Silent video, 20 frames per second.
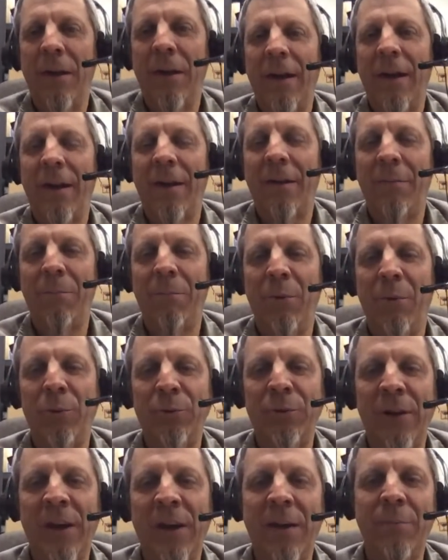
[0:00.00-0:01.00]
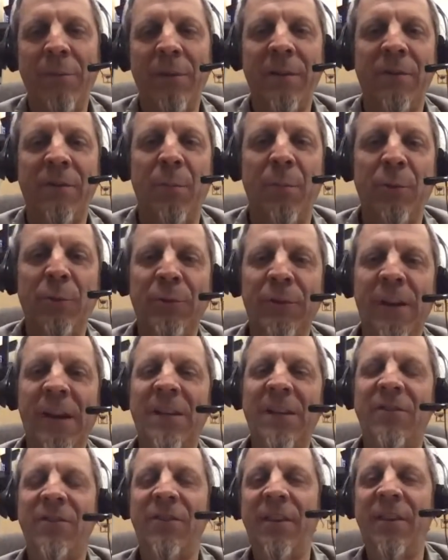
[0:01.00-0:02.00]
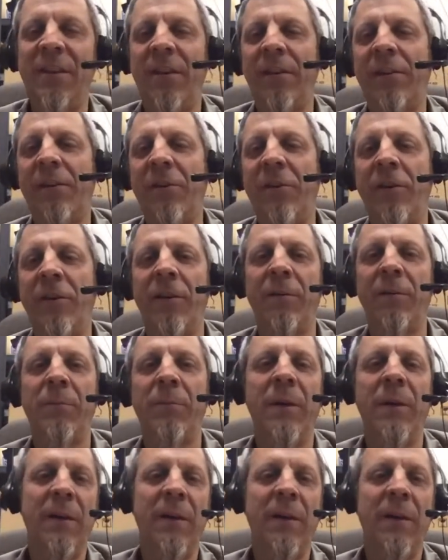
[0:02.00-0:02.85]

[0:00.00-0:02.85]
Um, Boulder Hybrids, boulderhc.com.